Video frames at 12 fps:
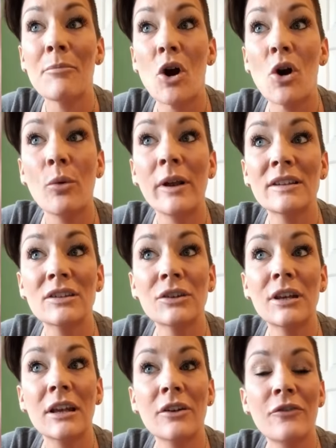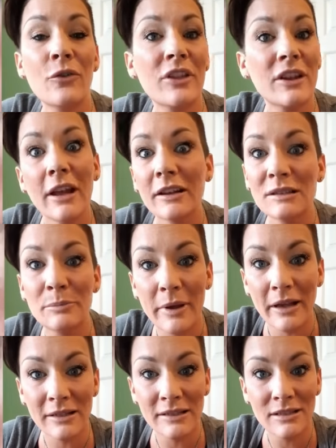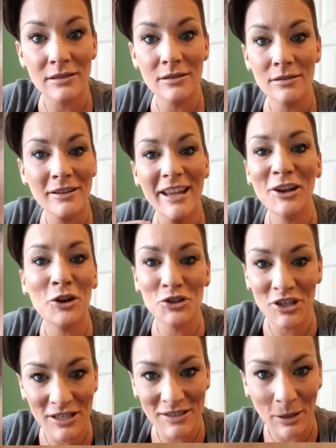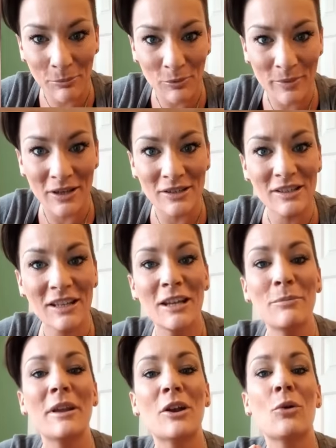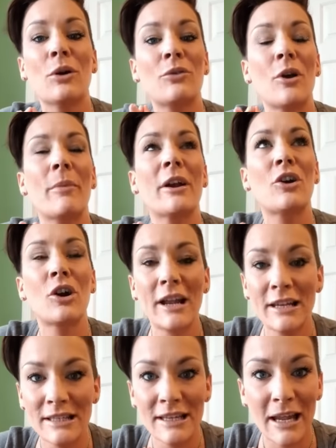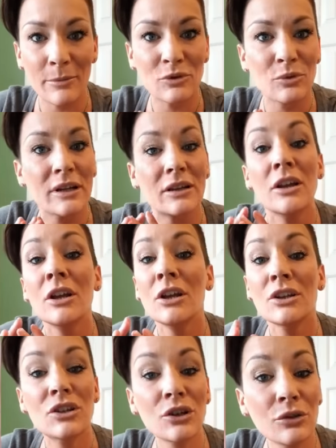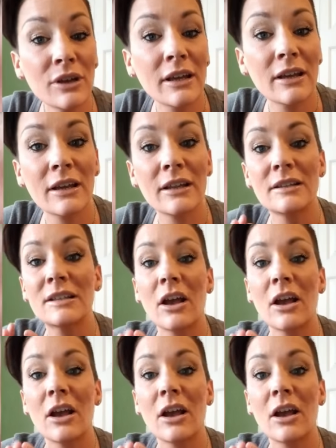always looking for the next best energy supplement to keep me going throughout my crazy day between two kids, a